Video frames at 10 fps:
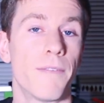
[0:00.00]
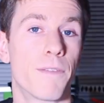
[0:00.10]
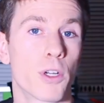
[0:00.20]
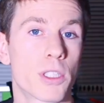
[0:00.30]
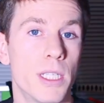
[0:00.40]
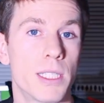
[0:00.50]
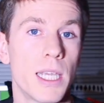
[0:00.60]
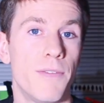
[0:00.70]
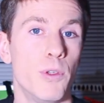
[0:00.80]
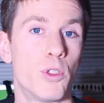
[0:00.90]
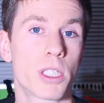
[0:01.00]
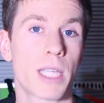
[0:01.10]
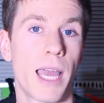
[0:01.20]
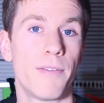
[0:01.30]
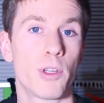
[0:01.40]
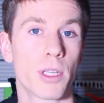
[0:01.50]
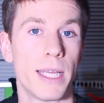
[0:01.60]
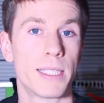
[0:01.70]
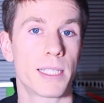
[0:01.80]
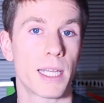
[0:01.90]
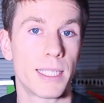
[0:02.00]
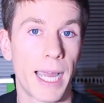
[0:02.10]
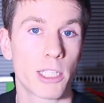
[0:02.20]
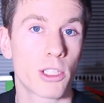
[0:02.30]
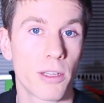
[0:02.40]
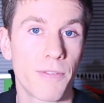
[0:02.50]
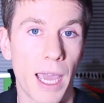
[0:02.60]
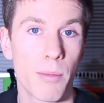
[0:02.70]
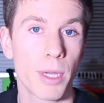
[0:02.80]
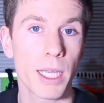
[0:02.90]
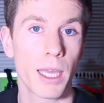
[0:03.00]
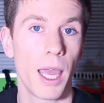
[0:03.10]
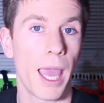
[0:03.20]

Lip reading: Versus if you just have your lenses attached to the fabric